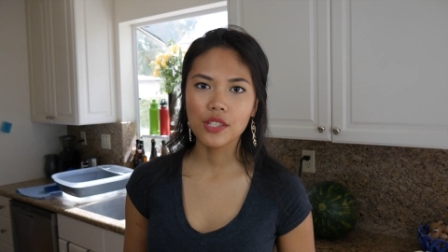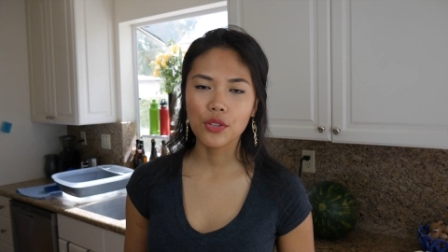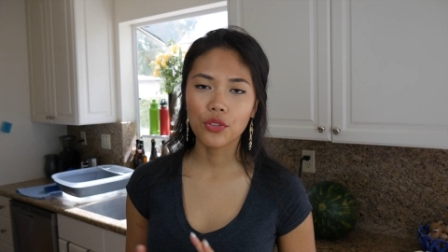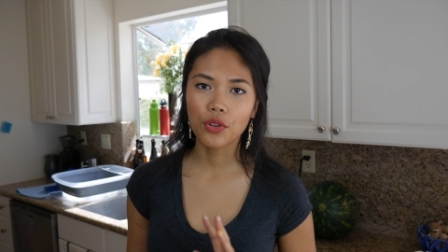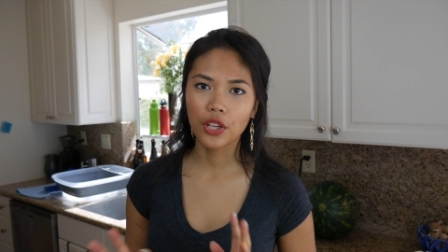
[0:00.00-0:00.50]
to
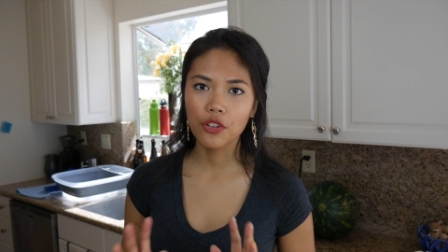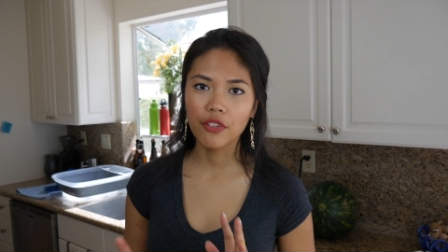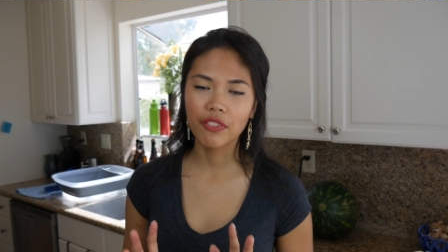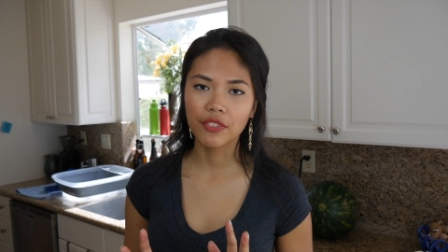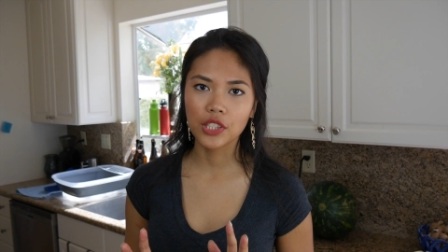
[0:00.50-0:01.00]

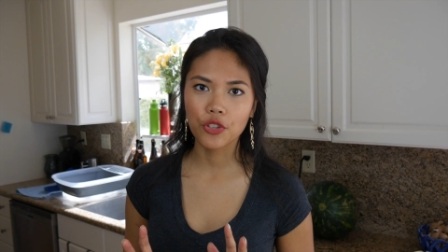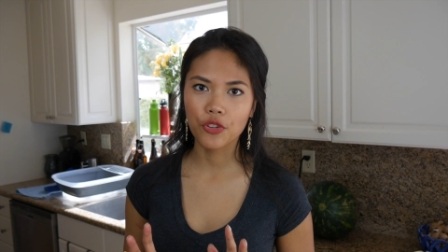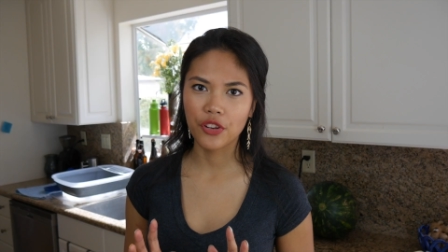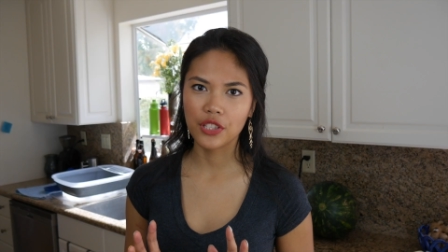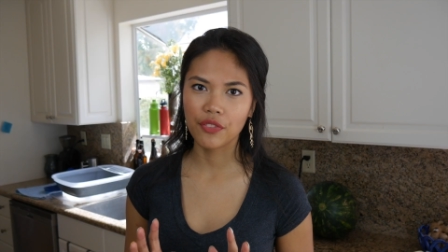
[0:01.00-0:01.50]
350
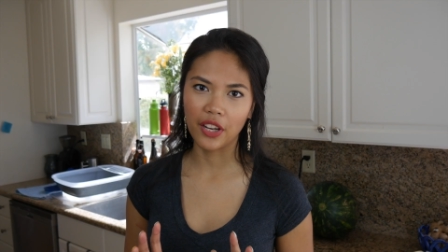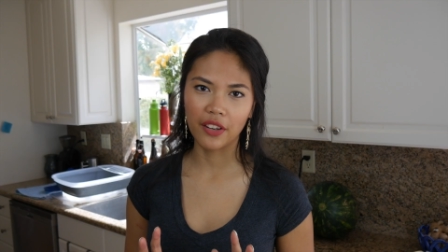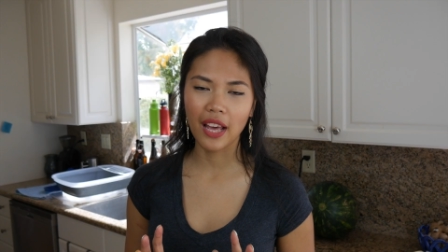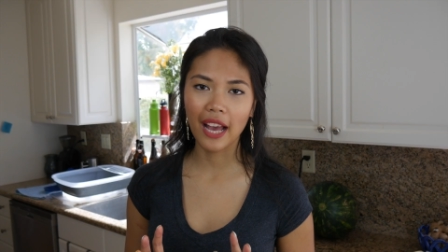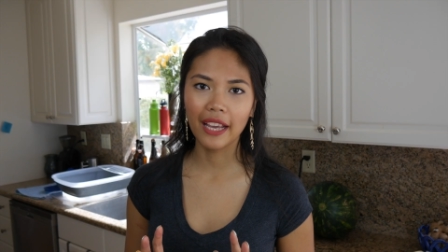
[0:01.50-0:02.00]
degrees
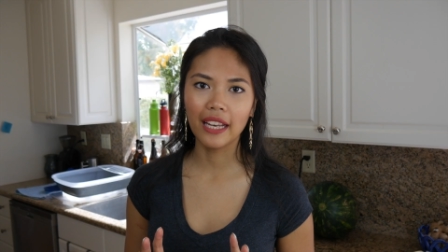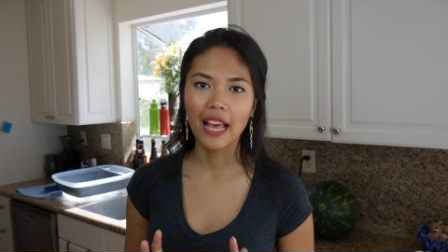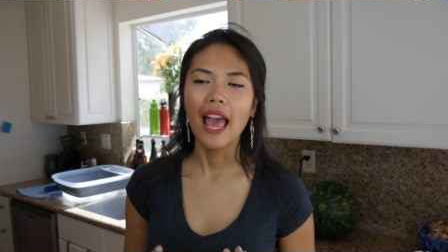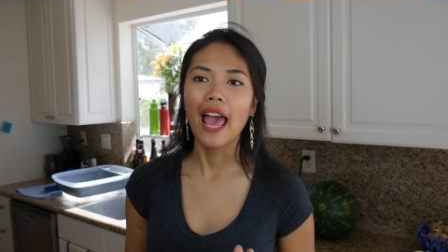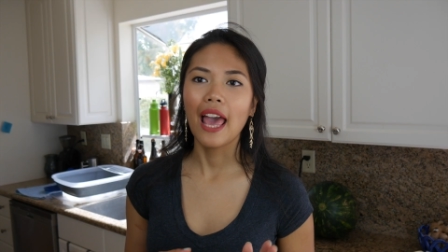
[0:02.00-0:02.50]
Fahrenheit,
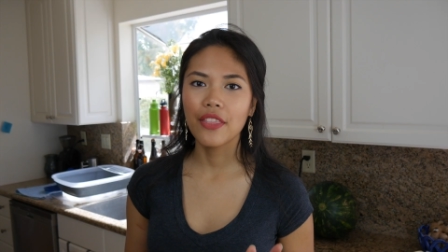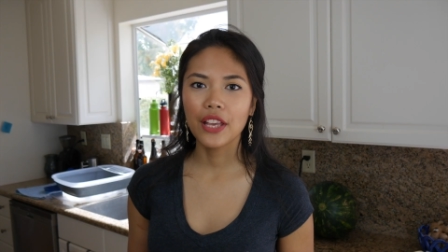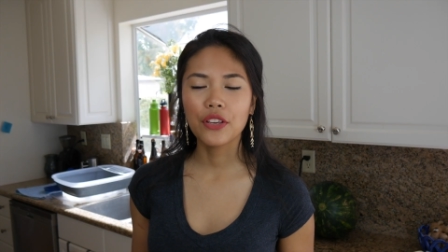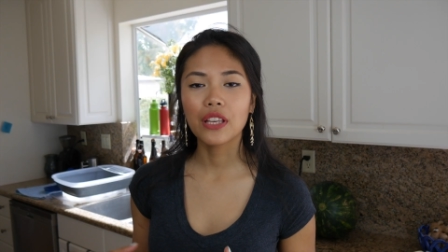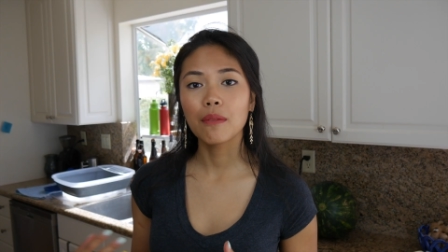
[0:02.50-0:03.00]
and then
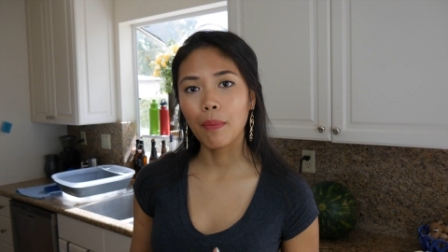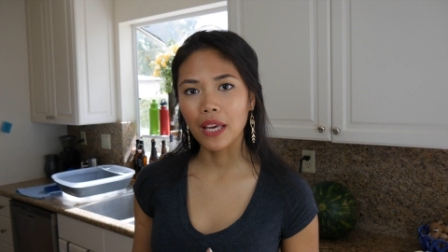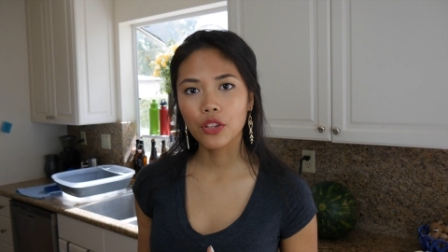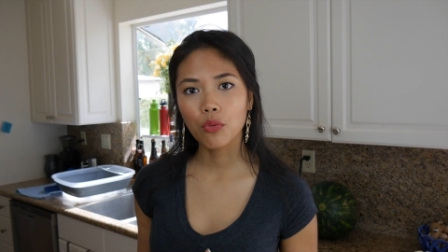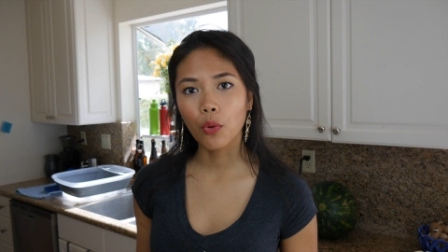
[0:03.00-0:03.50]
you can
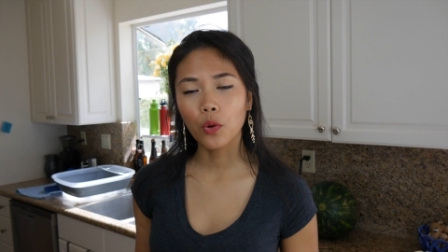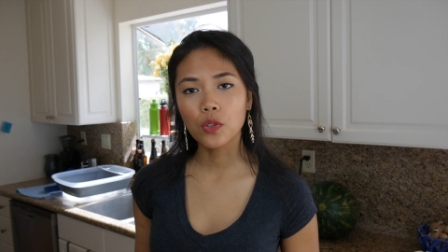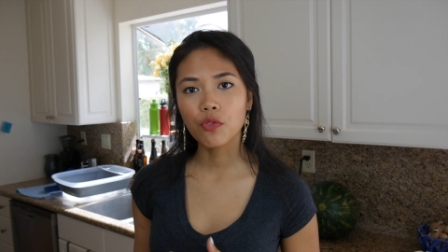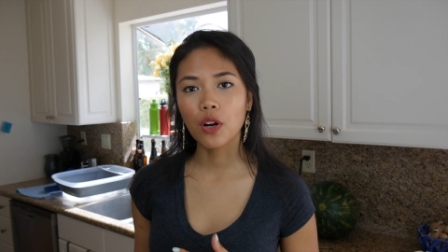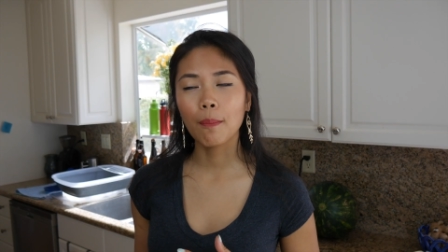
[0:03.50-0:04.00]
bake the
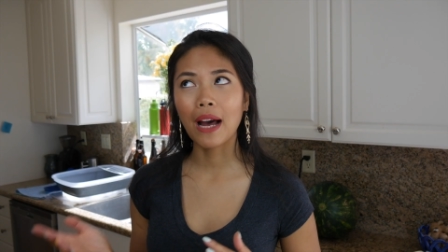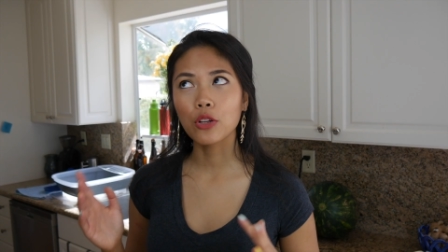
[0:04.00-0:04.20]
rolls for about